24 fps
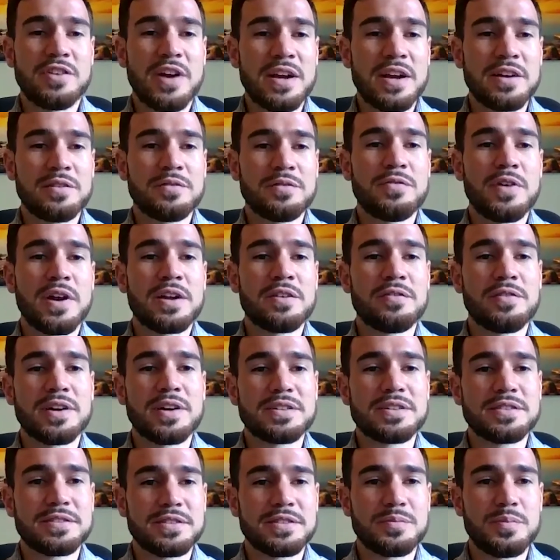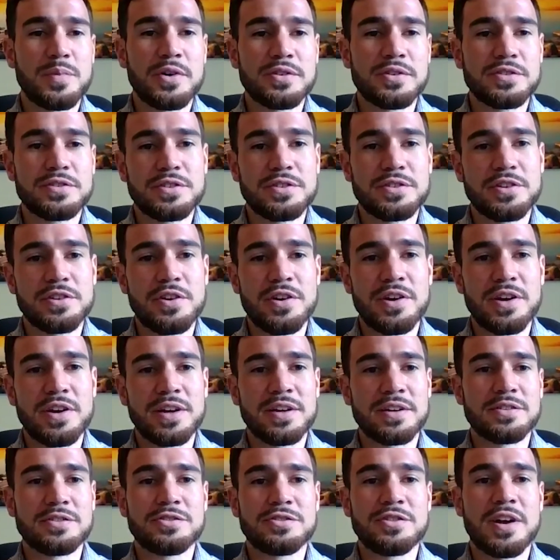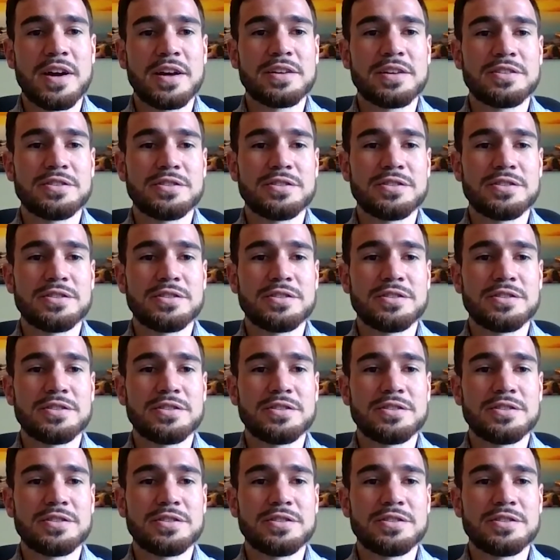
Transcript: right in front of us, as opposed to going and trying